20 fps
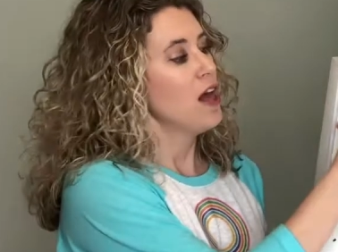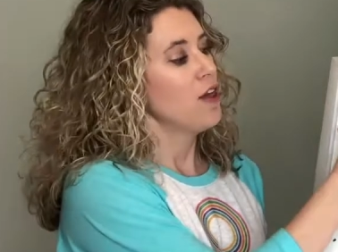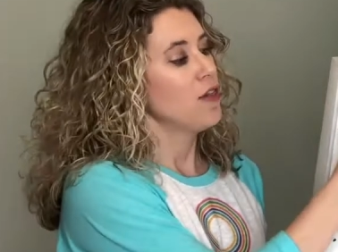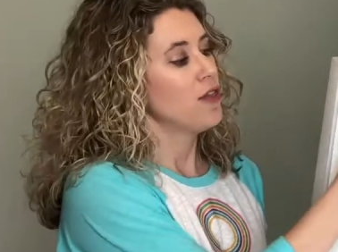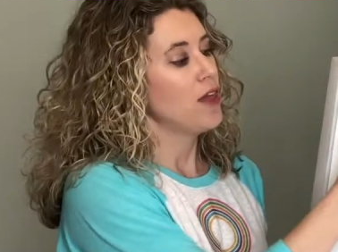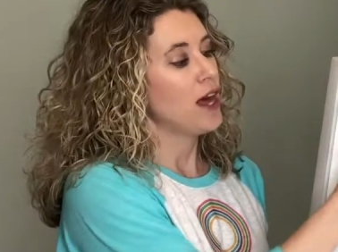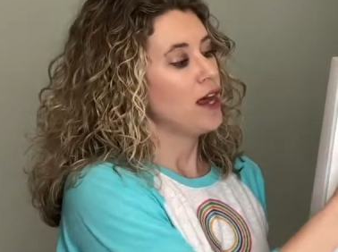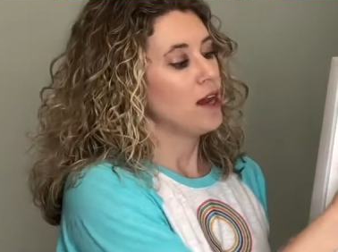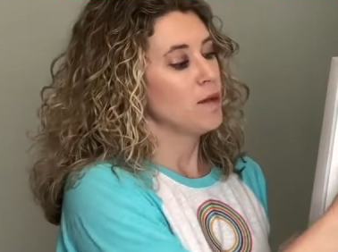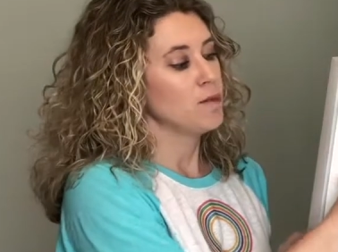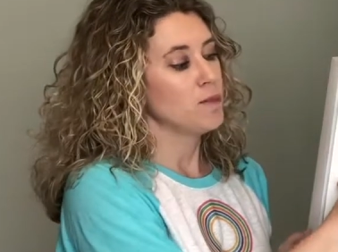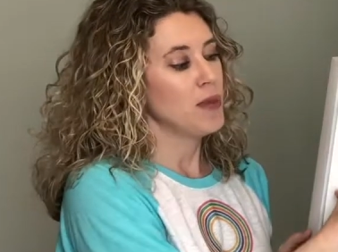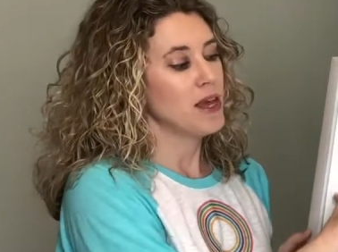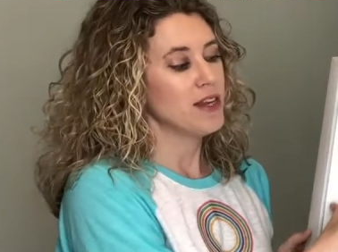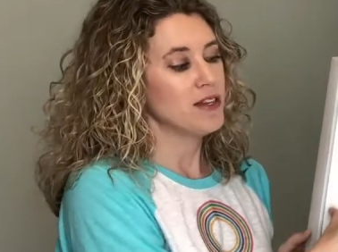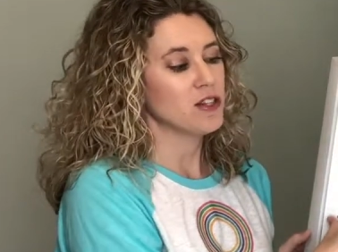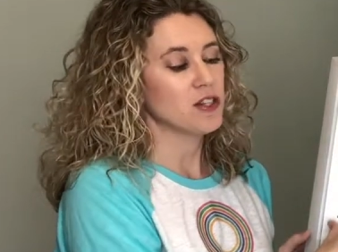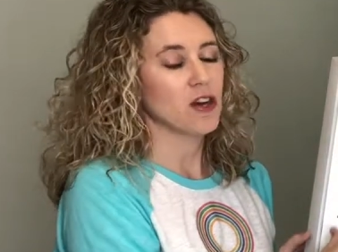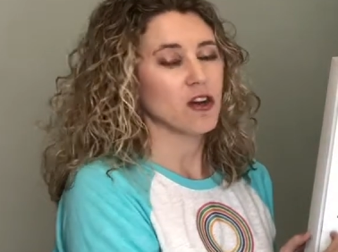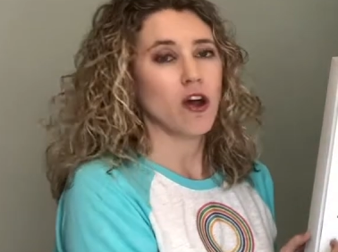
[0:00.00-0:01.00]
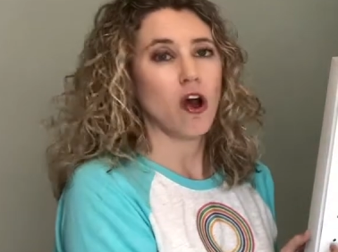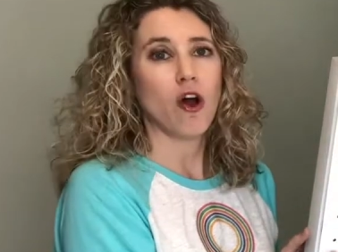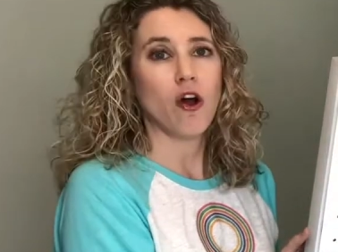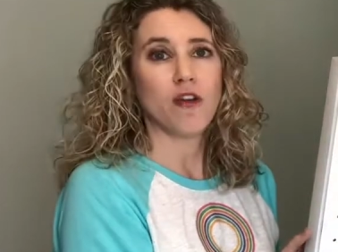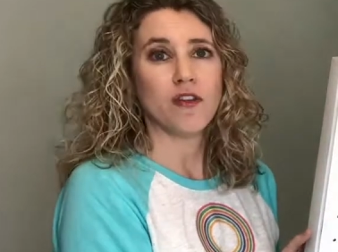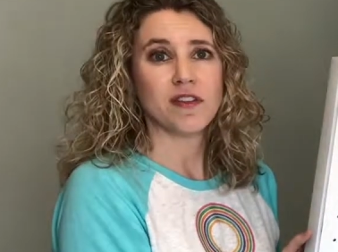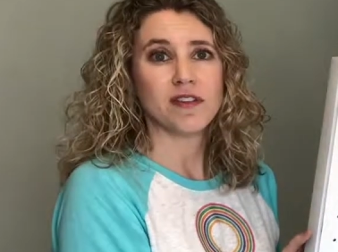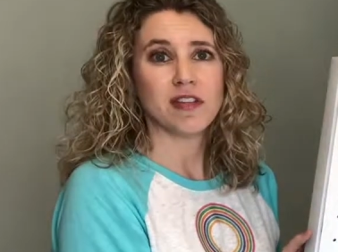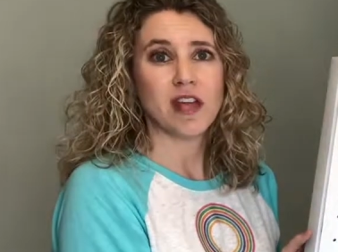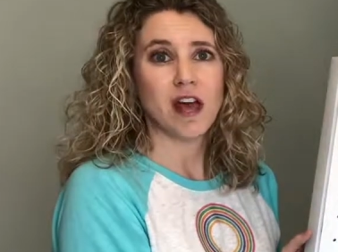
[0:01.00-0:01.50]
that based on all
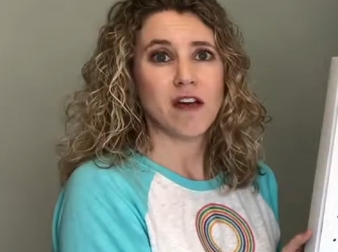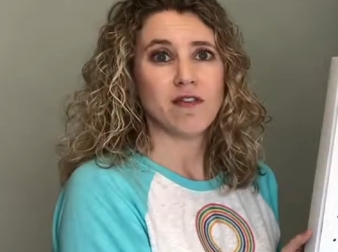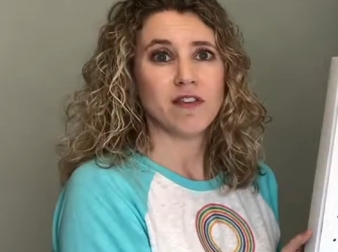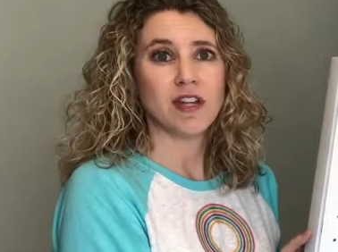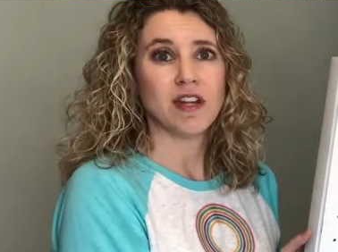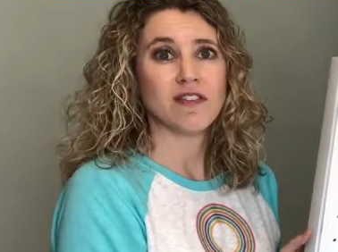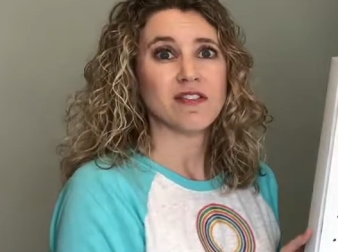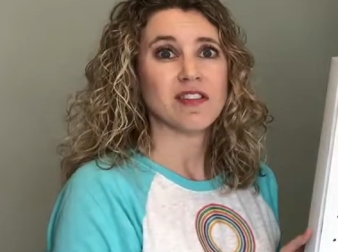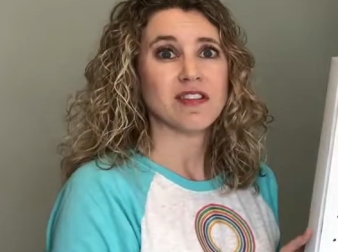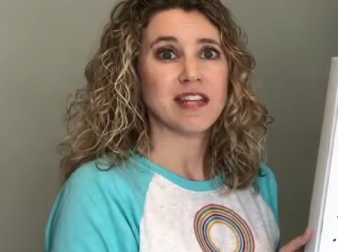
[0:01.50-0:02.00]
this evidence,